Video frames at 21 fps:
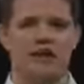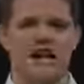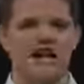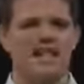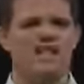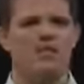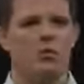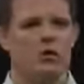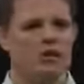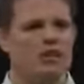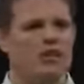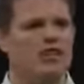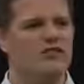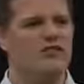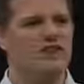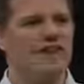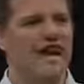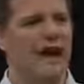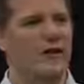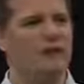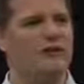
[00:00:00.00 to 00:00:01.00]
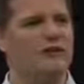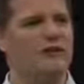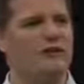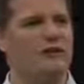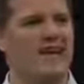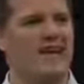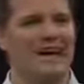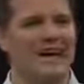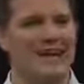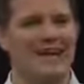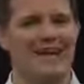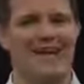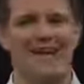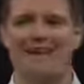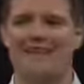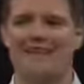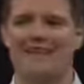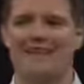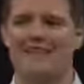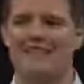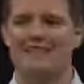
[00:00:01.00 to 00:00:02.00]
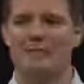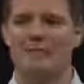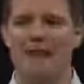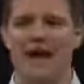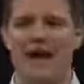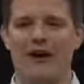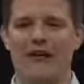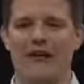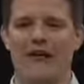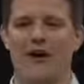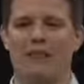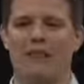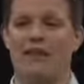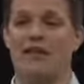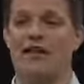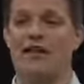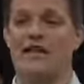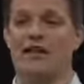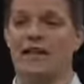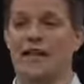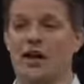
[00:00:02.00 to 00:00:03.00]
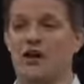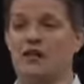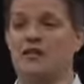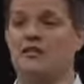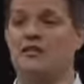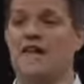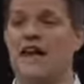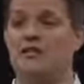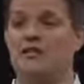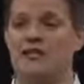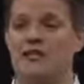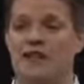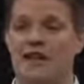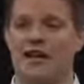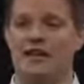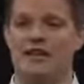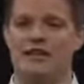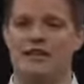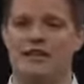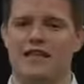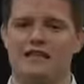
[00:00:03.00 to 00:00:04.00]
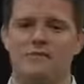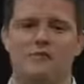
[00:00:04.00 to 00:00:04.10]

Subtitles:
Like, just weird stuff like that where you're just like, just a pattern interrupt, so they understand there's a guarantee.